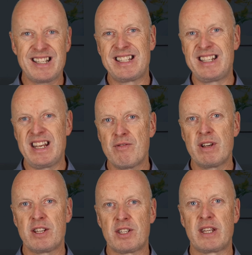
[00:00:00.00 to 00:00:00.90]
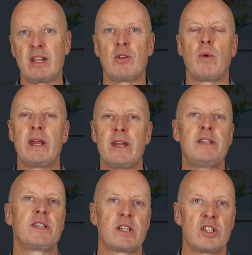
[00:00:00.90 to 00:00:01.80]
a serious thing that we need
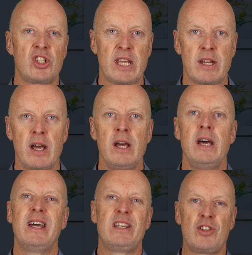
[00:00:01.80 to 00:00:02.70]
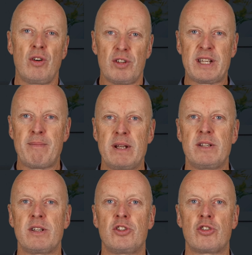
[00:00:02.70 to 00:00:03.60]
to consider. It's not something
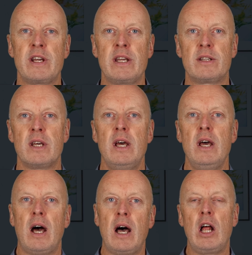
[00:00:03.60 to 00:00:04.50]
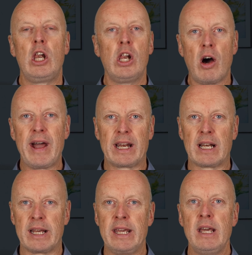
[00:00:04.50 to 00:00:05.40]
to treat
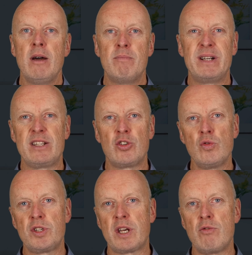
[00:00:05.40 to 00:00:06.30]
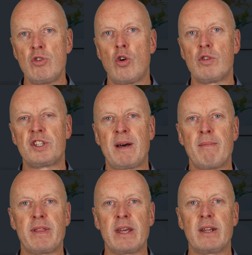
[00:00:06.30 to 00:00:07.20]
lightly, but it's also not
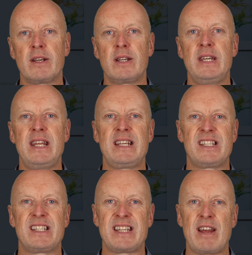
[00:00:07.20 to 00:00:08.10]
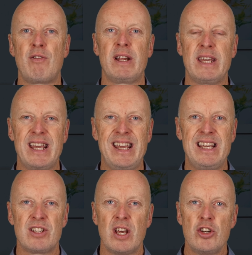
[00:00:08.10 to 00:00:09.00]
something that necessarily
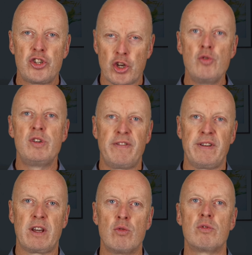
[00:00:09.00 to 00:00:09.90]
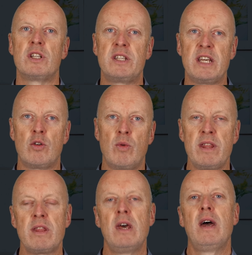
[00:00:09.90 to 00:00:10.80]
is too difficult to deal
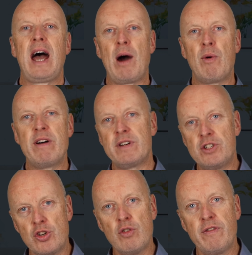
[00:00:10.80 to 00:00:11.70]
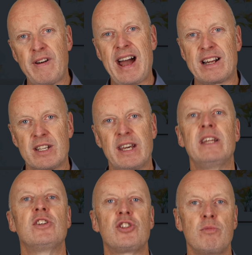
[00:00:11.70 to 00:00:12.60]
with. However, do factor
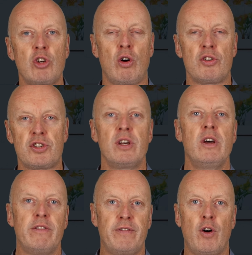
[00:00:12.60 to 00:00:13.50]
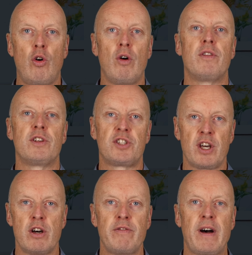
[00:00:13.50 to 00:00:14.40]
in some cost for the
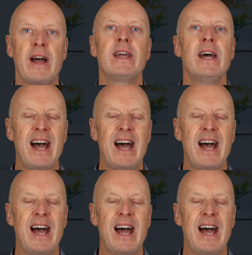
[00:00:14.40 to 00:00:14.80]
survey